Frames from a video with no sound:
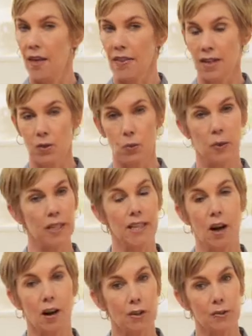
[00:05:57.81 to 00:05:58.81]
that's really
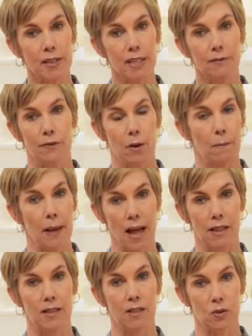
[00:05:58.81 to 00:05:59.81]
all you need for a
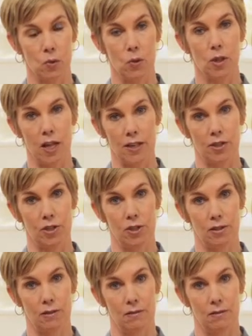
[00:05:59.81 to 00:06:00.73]
balanced school lunch.